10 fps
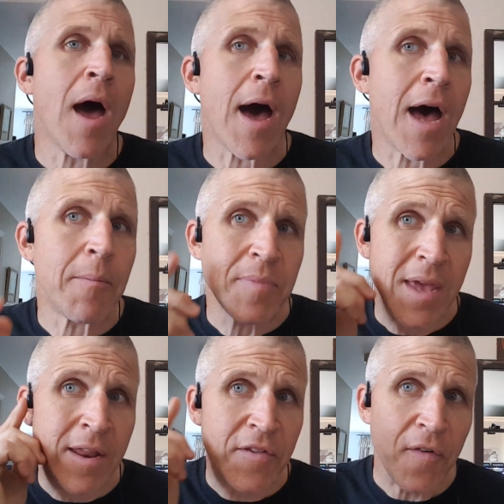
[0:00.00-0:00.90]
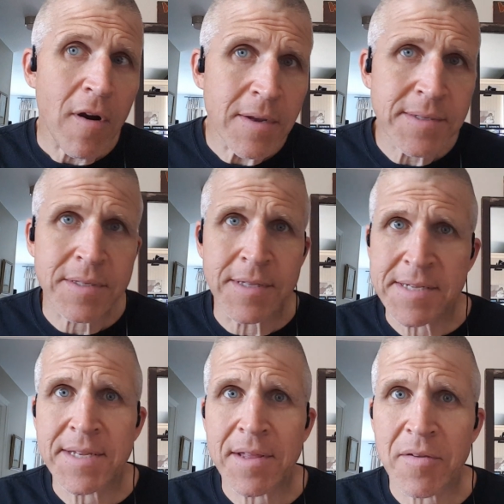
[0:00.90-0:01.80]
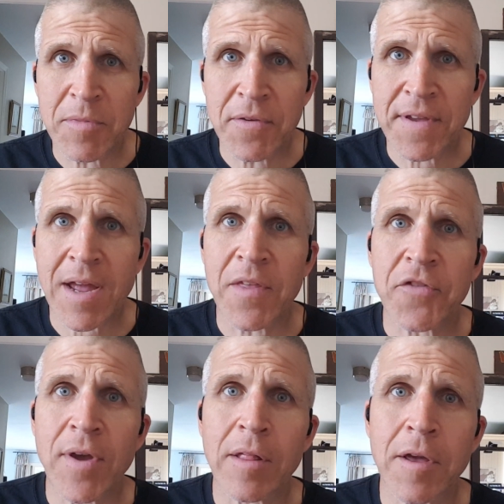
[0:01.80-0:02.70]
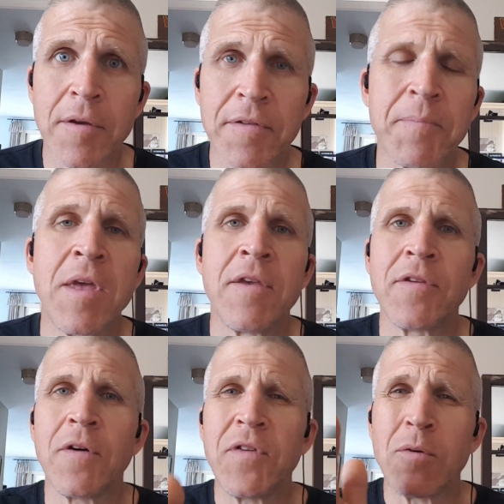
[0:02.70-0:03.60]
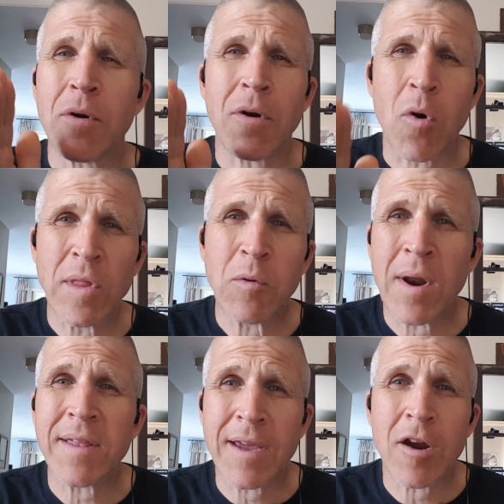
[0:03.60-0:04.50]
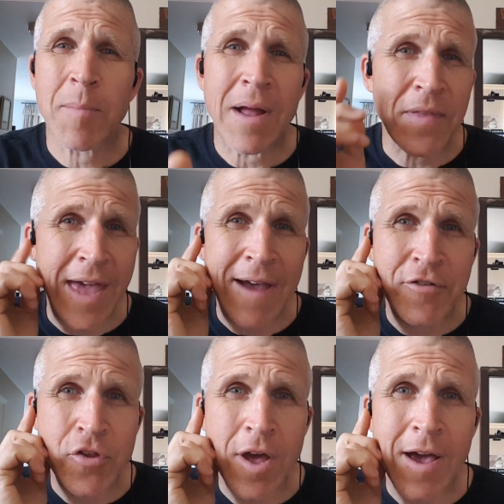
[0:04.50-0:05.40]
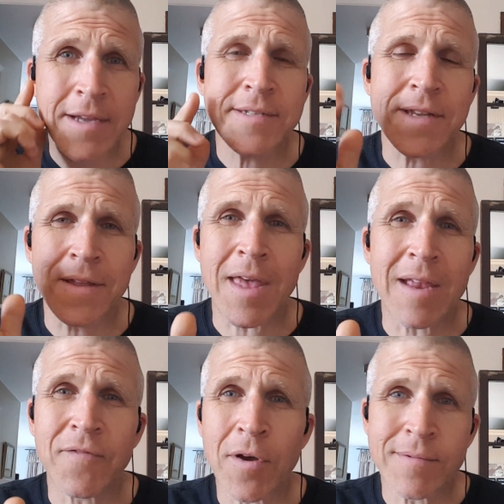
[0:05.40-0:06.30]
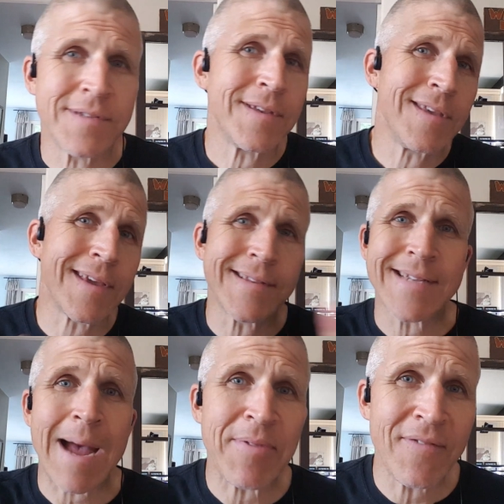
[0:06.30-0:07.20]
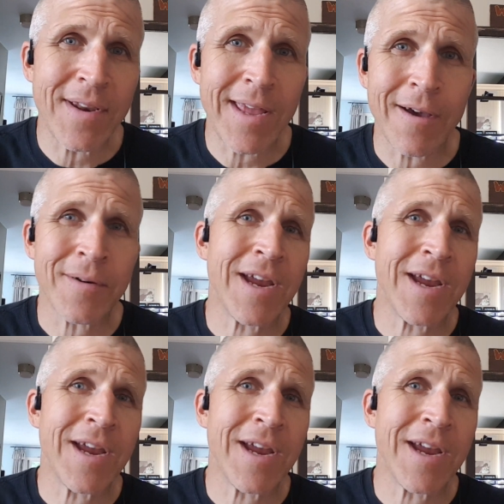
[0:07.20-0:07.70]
And as far as listening to music on the trail goes, so if you only wanted to hear about the Aftershokz and the headphones, you can stop the video.